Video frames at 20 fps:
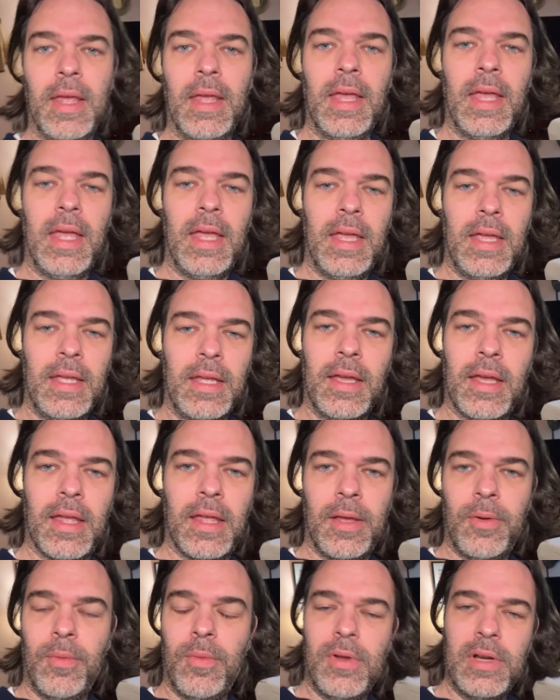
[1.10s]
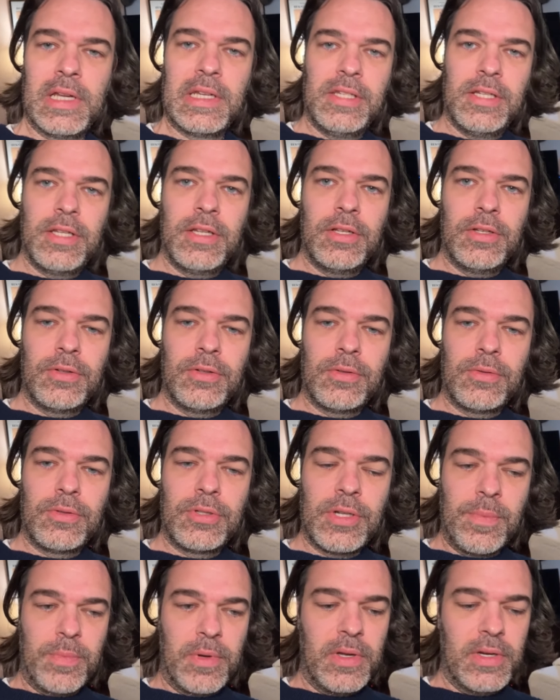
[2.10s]
Hey, I wanted to
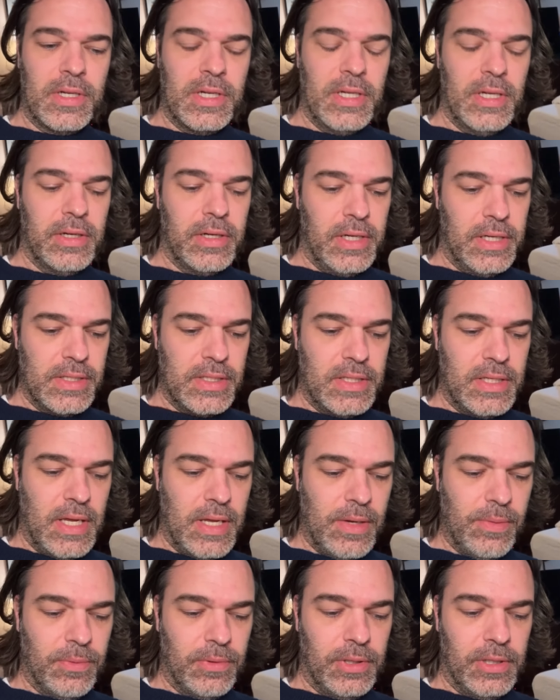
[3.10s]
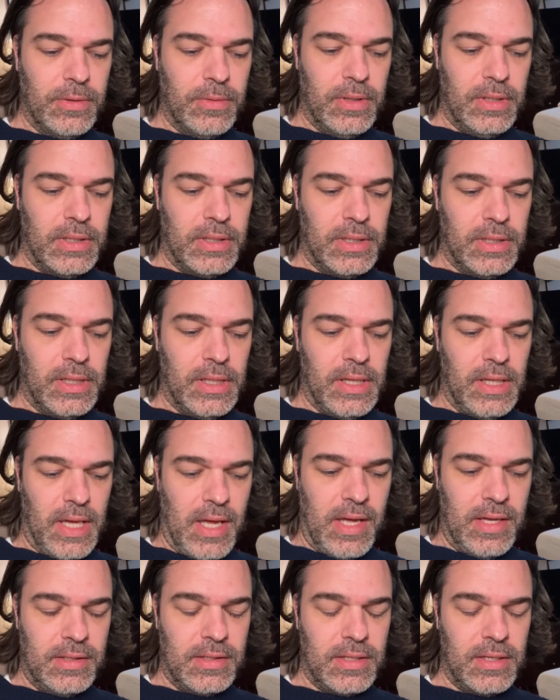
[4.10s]
jump on here and say really quickly
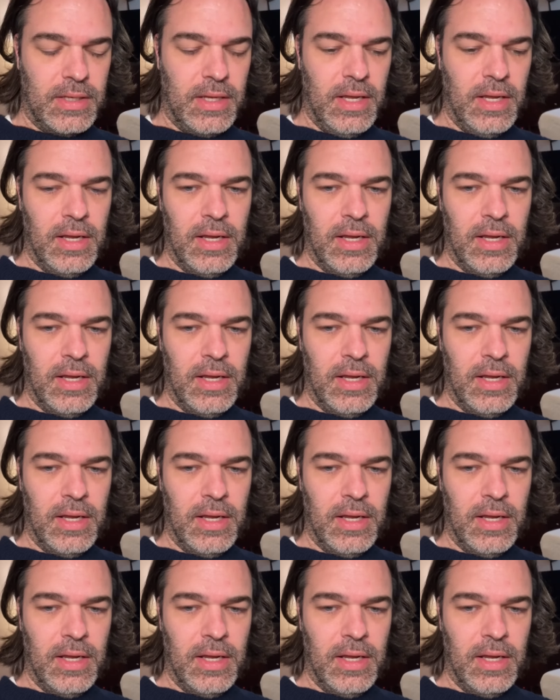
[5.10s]
that